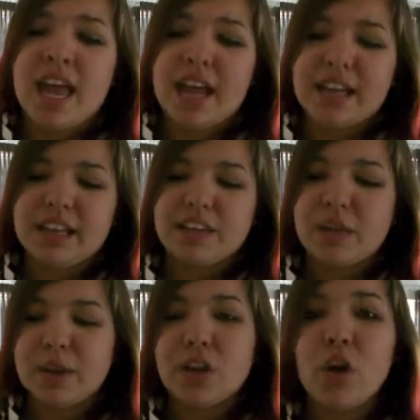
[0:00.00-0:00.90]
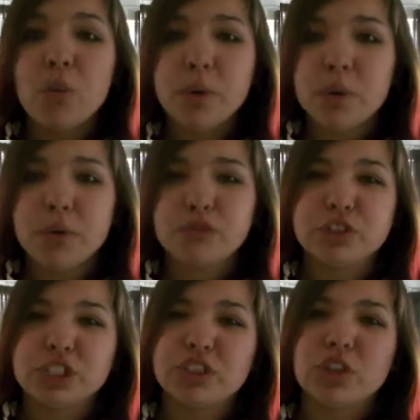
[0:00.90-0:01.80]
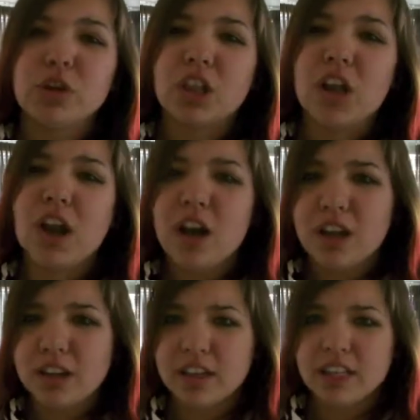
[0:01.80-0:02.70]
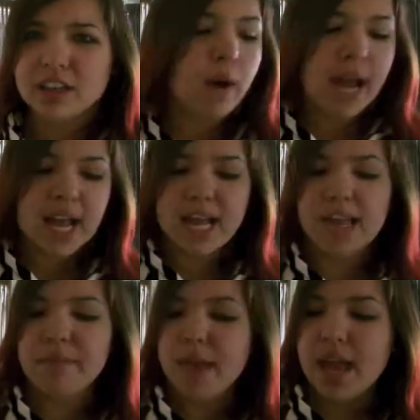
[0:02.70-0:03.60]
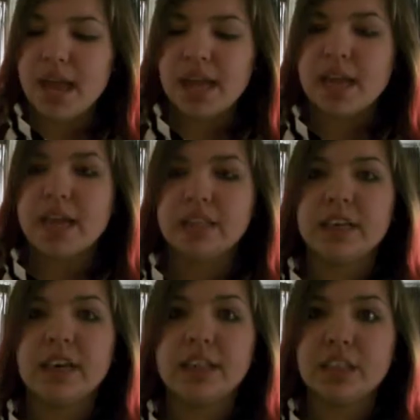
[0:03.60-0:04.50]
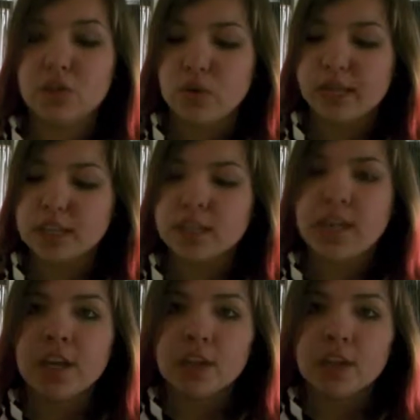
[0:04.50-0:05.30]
and on my Kobo it was just so long, and I made the choice